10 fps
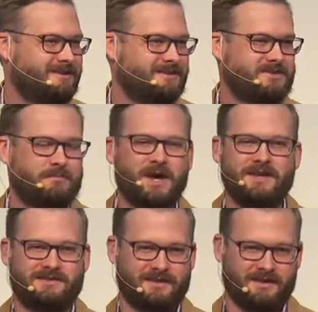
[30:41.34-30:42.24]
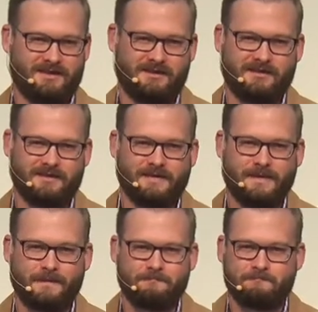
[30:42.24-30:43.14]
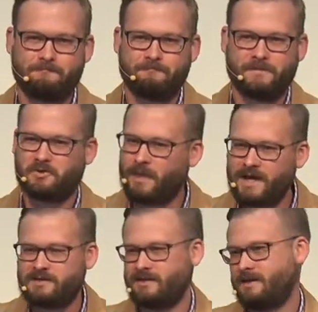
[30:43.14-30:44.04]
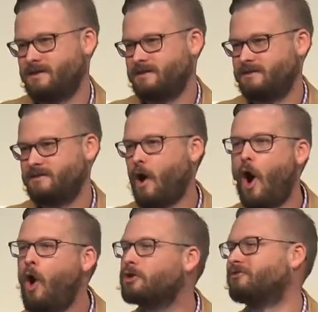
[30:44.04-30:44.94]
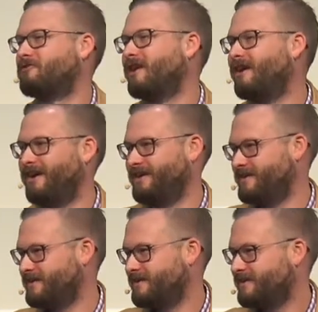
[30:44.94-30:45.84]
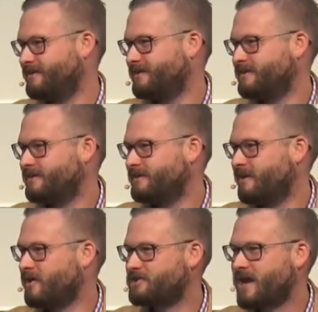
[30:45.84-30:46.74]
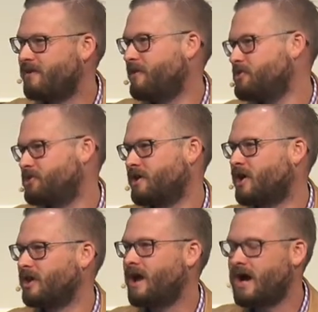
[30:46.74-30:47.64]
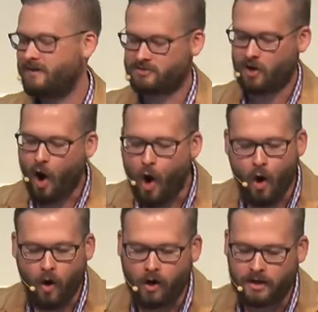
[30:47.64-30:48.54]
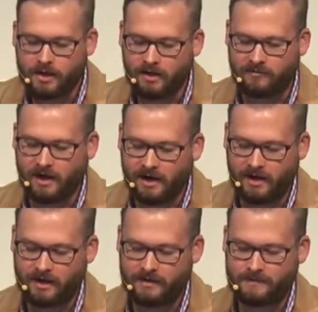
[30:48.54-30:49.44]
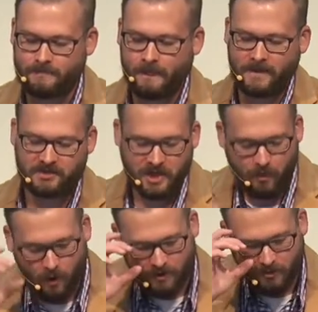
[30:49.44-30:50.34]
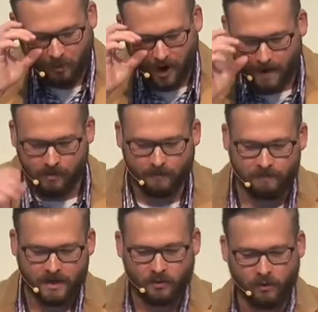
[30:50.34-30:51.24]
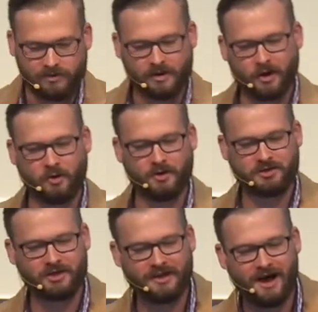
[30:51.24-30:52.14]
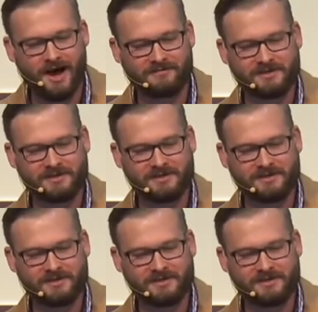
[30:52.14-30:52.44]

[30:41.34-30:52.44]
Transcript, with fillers: It's amazing. It's amazing. All of God our salvation and our lives are all of God. You see, part of the problem within our Christian lives